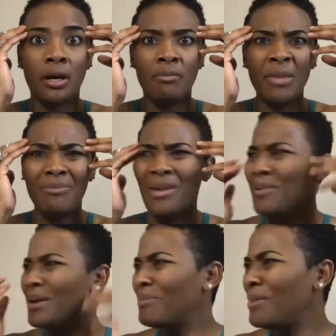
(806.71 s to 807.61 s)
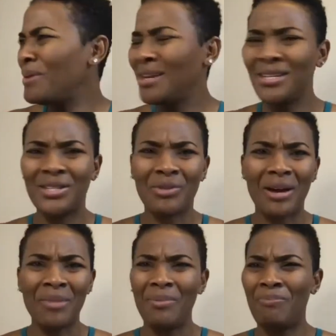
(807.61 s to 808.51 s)
Maybe it is
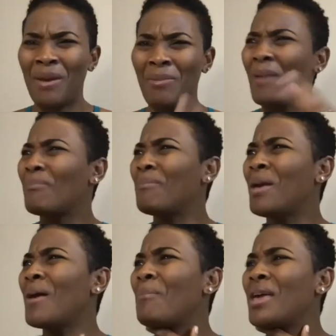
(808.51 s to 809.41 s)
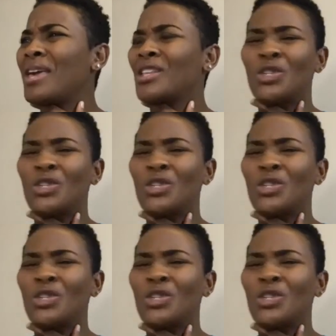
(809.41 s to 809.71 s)
right. Maybe I'm making